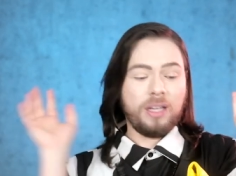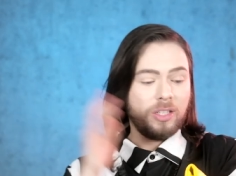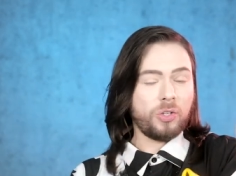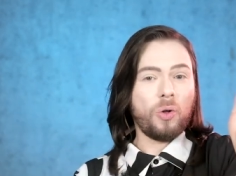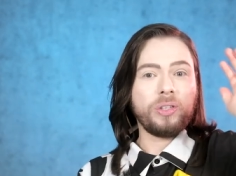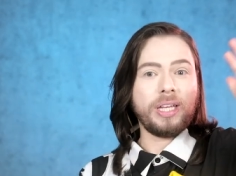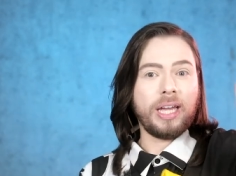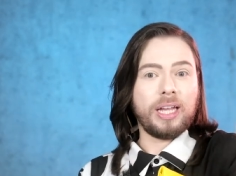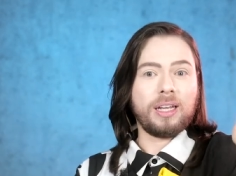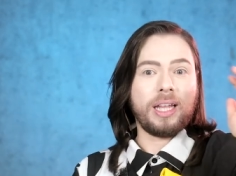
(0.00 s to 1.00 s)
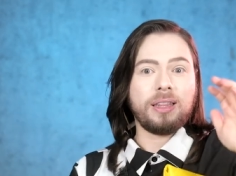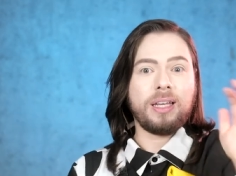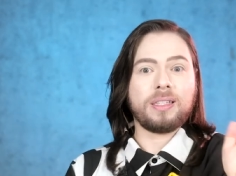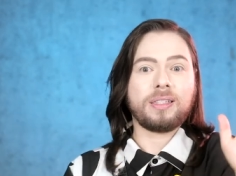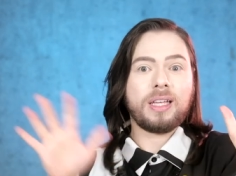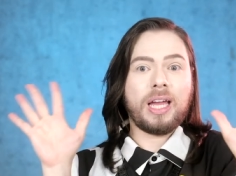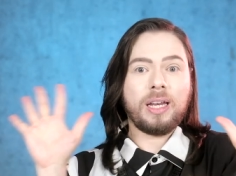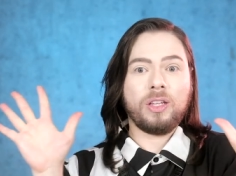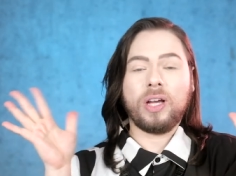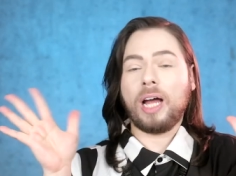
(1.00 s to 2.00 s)
is holding it like this
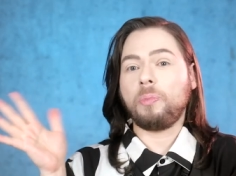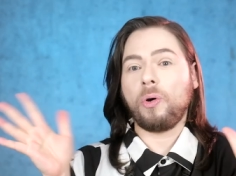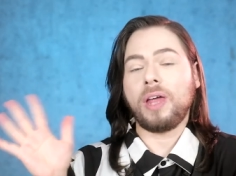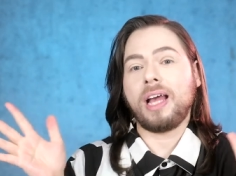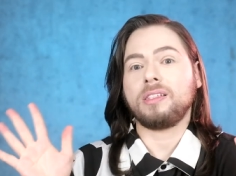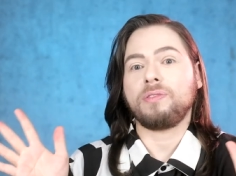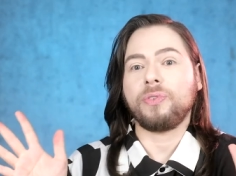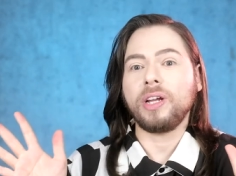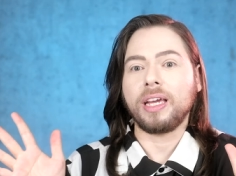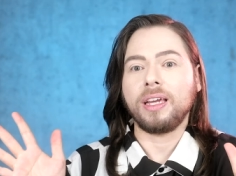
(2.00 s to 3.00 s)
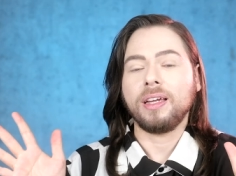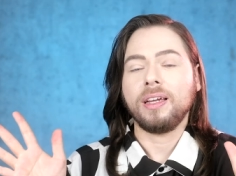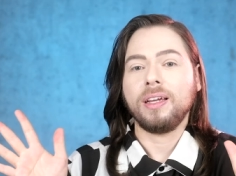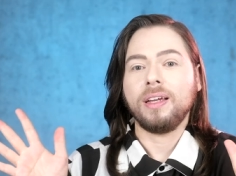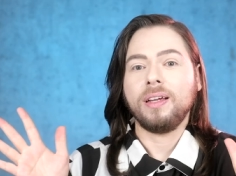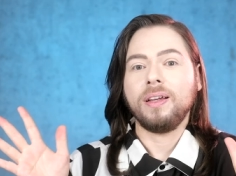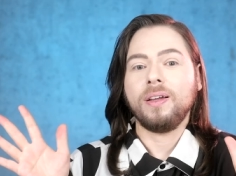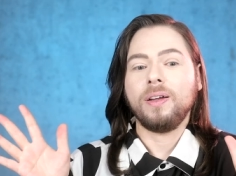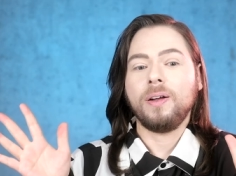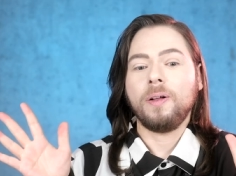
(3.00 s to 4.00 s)
and you got both hands free.
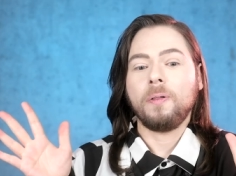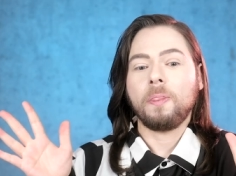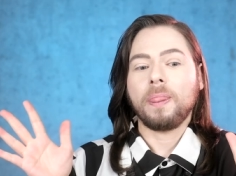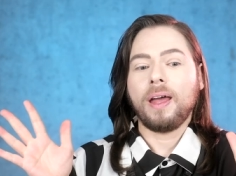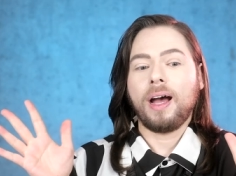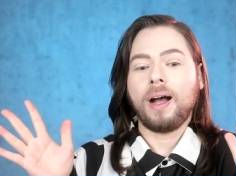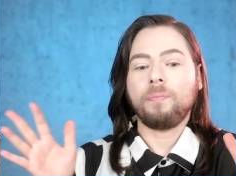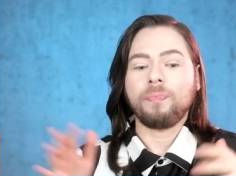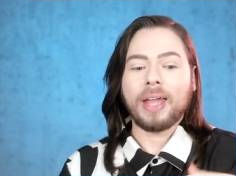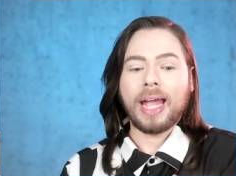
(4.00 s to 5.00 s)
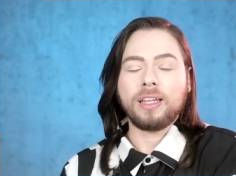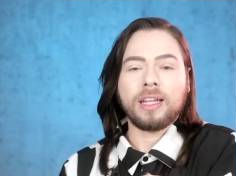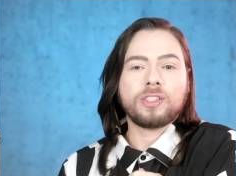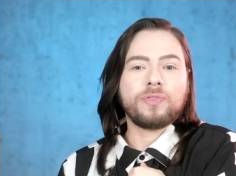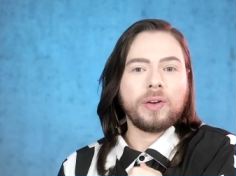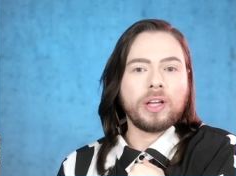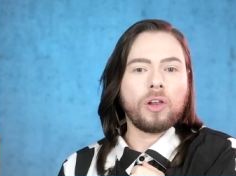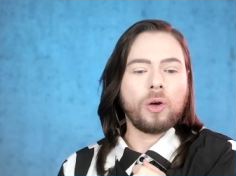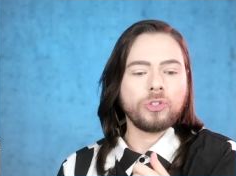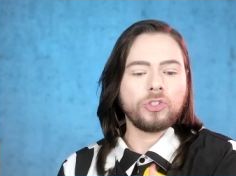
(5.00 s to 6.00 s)
Uh, and it's very
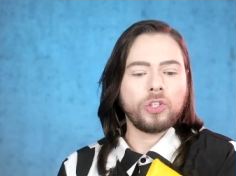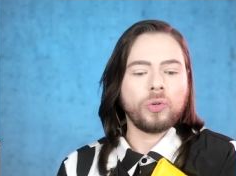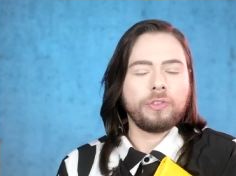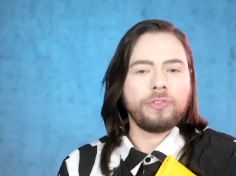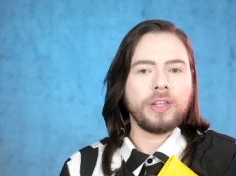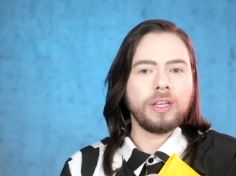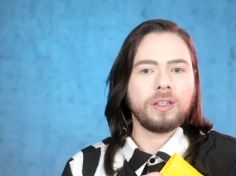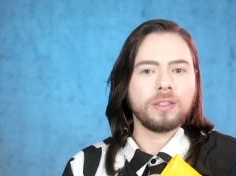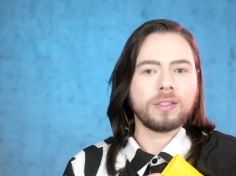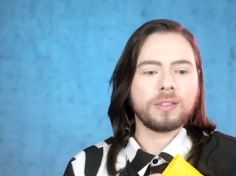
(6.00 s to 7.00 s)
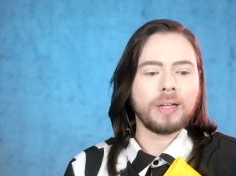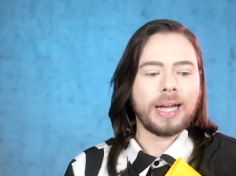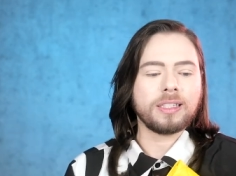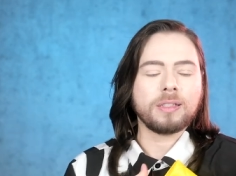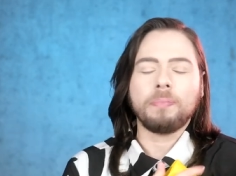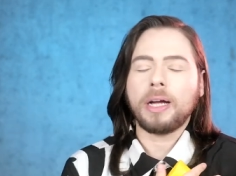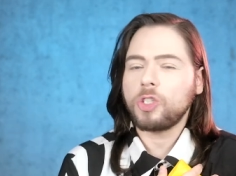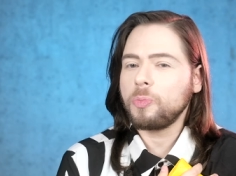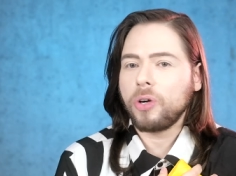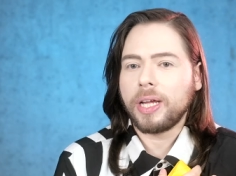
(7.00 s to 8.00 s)
close to you. It feels, it's
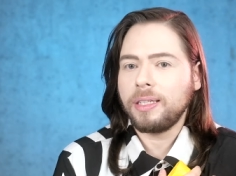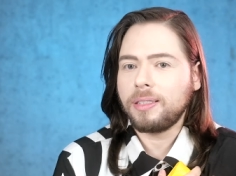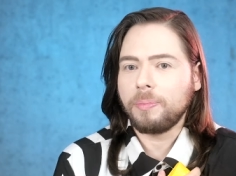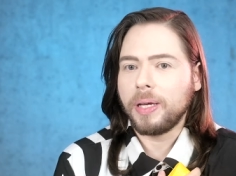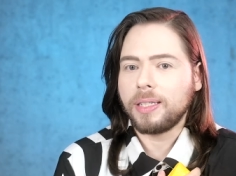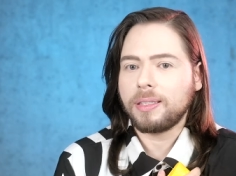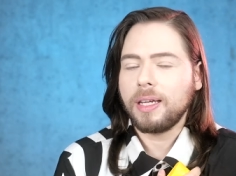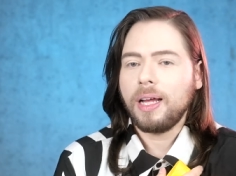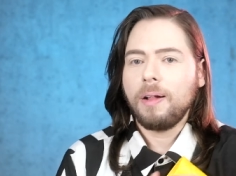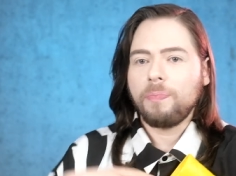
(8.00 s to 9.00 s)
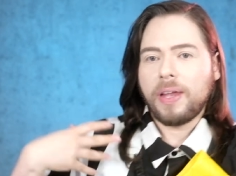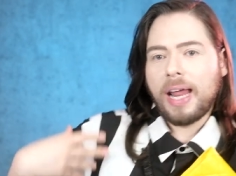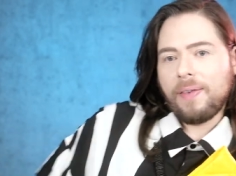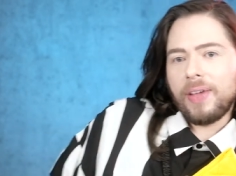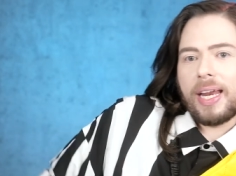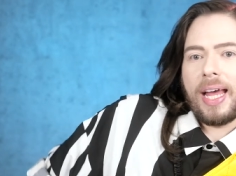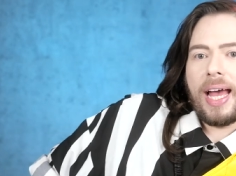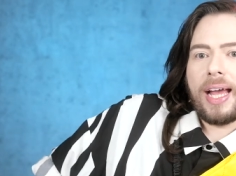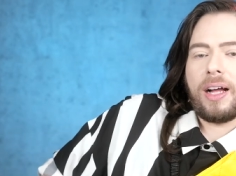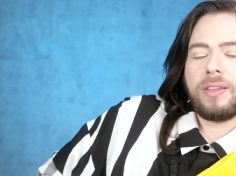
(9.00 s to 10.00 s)
much more intimate than having it
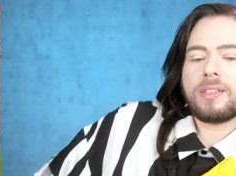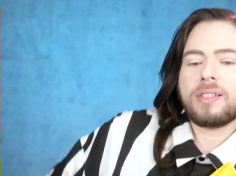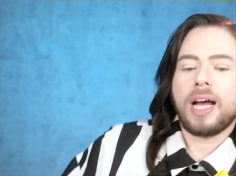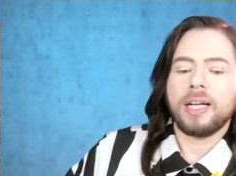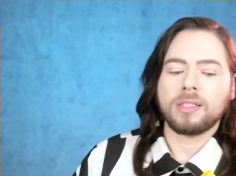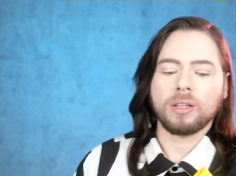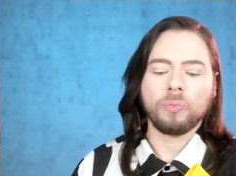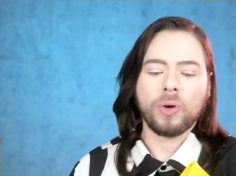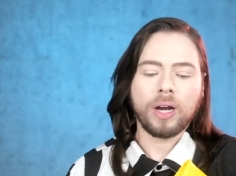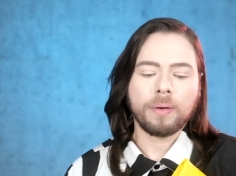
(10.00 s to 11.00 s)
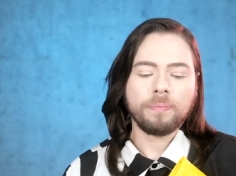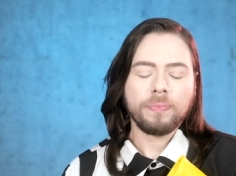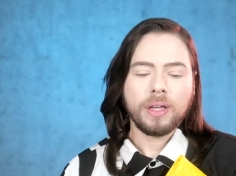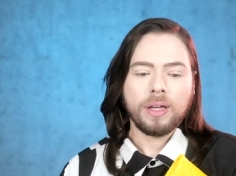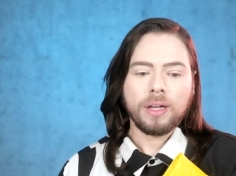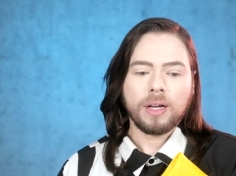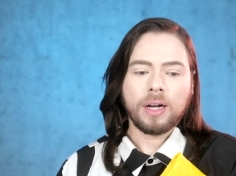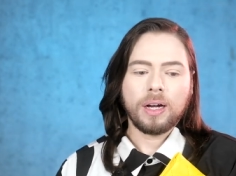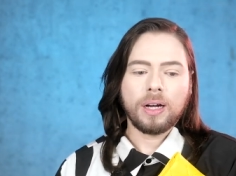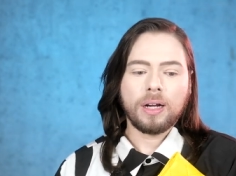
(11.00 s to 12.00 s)
hang on the side somewhere.
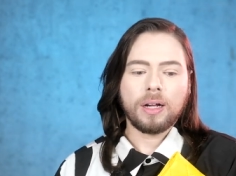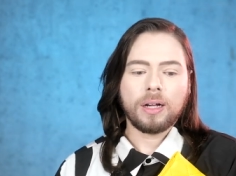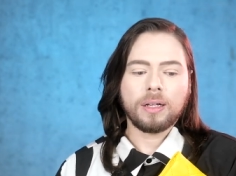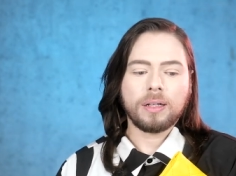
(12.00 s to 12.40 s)
Uh,